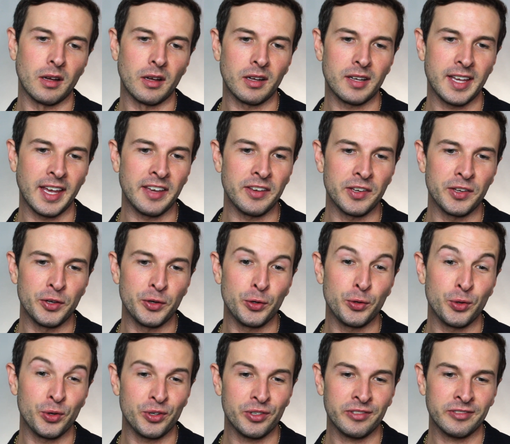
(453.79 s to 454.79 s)
Ugh, oh, at
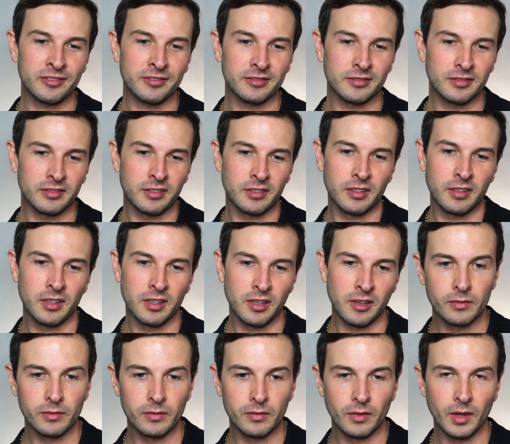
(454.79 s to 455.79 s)
you.
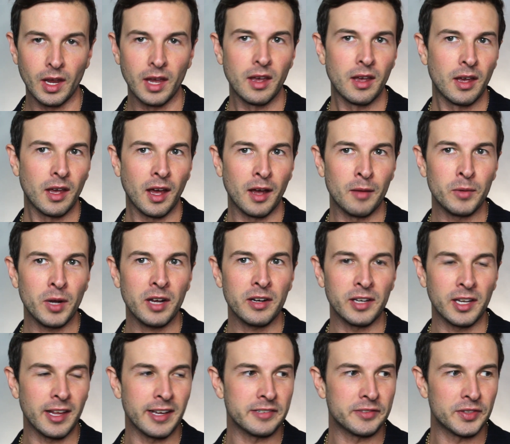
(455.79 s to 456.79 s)
I'm
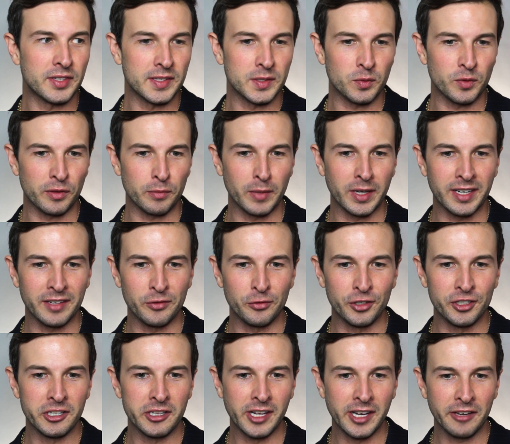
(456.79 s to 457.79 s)
not like this with men
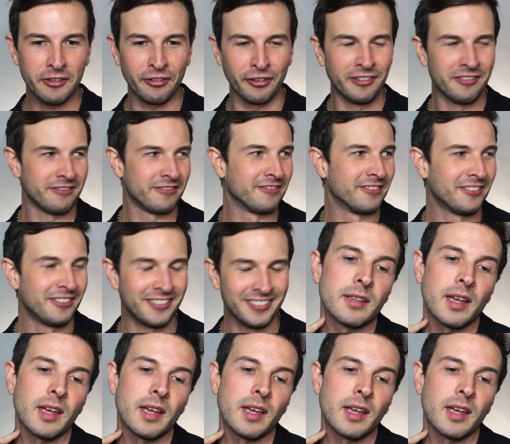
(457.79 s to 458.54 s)
in real life.